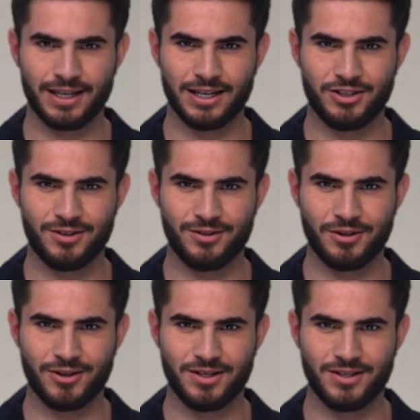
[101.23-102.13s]
with
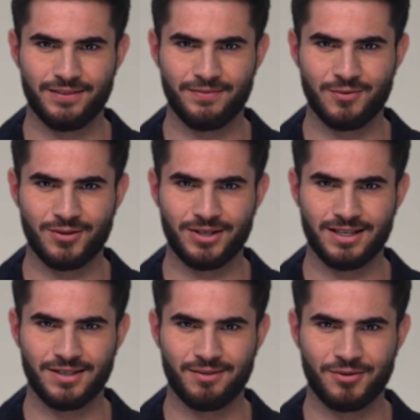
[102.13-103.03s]
engaging lyrics
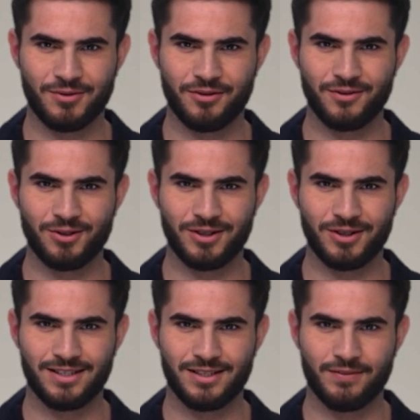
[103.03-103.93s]
will take some of your
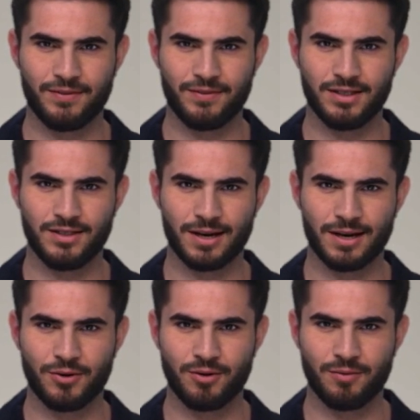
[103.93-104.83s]
focus and
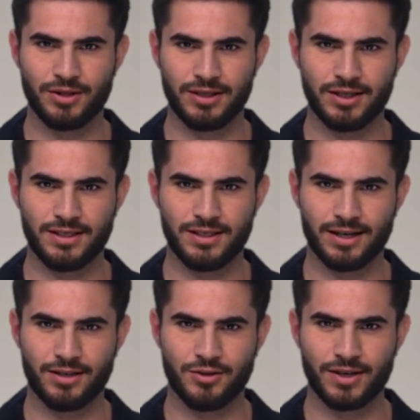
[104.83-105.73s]
stop your
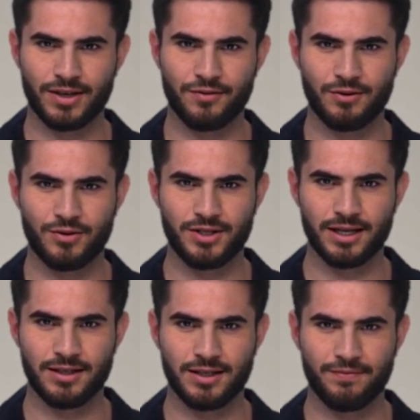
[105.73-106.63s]
ability to enter that
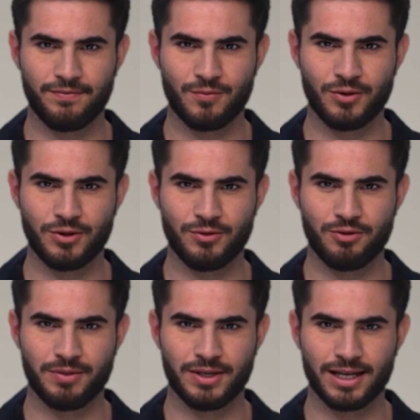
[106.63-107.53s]
flow state where
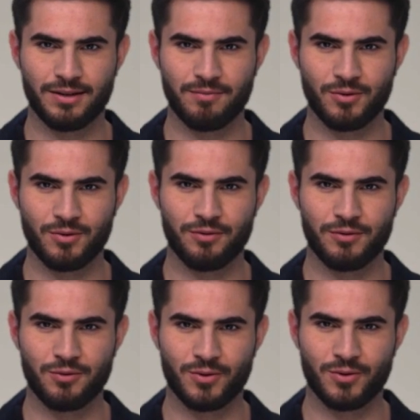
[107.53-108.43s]
you should be getting
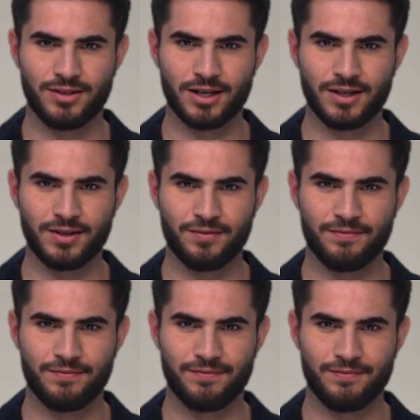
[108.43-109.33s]
most of your work done.
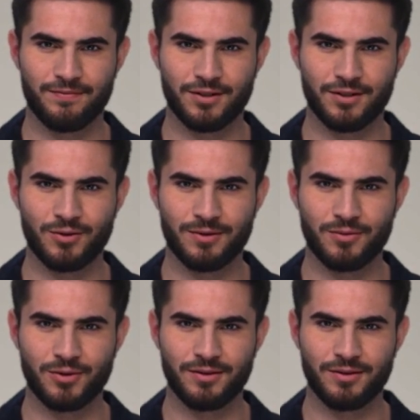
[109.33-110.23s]
The
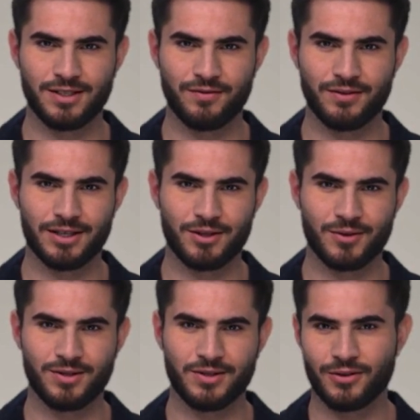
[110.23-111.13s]
whole point of this
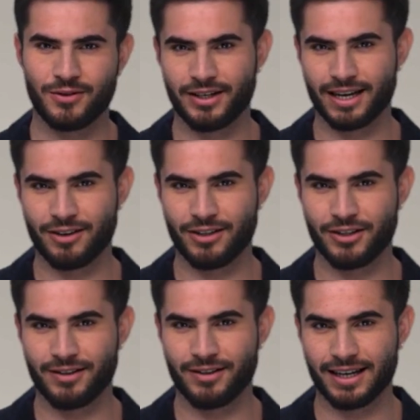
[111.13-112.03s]
video is learning
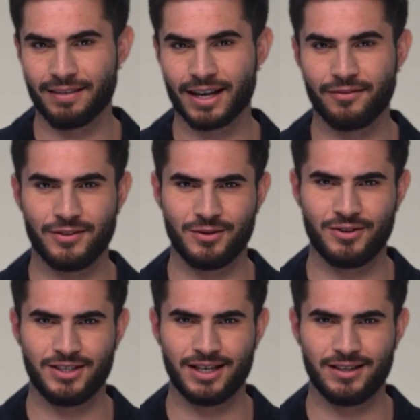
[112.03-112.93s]
how you can get in that
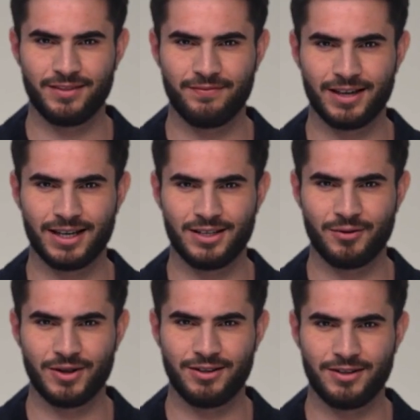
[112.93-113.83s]
flow state
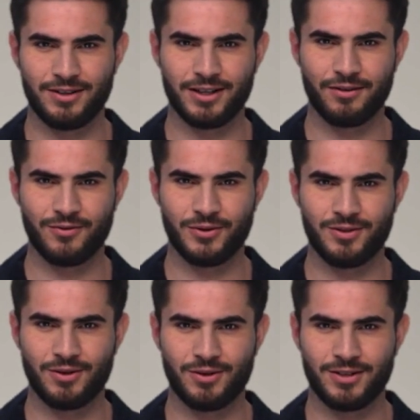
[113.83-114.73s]
as quickly
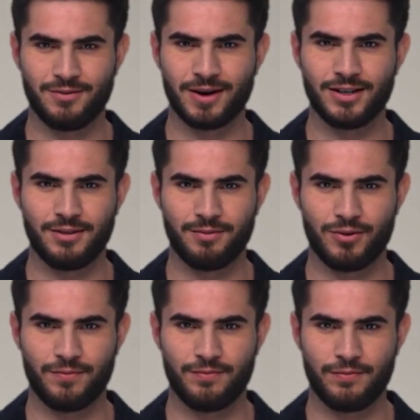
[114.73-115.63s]
and for as long as
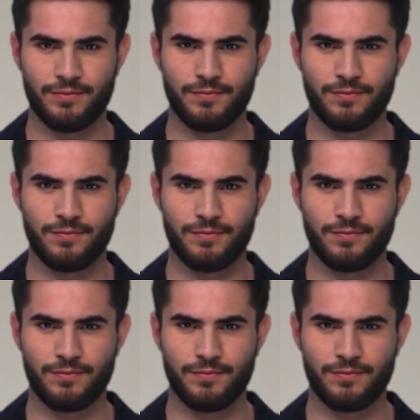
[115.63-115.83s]
possible.